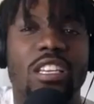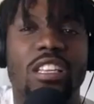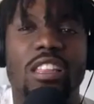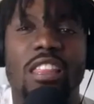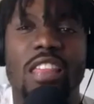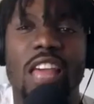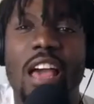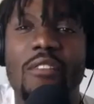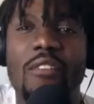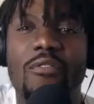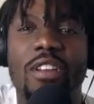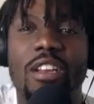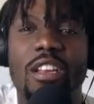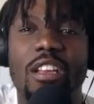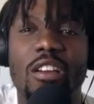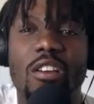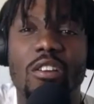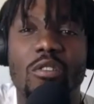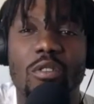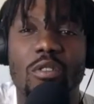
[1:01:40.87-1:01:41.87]
that
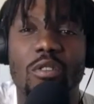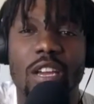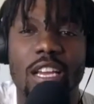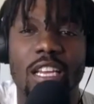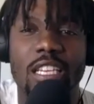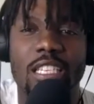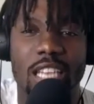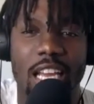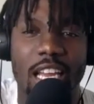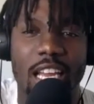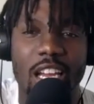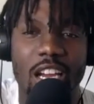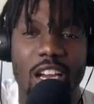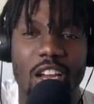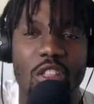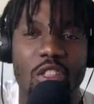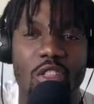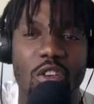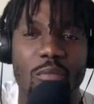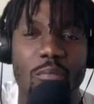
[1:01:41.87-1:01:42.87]
video is like
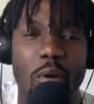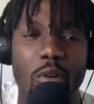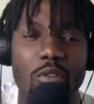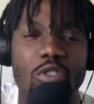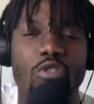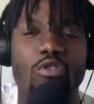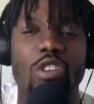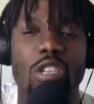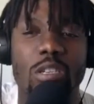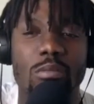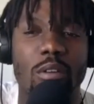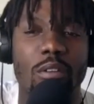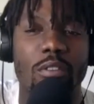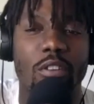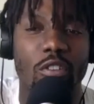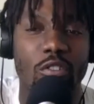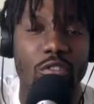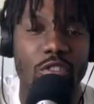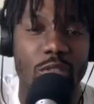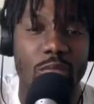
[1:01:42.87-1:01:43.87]
the most gruesome of the
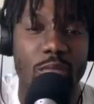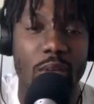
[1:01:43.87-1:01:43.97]
gruesome.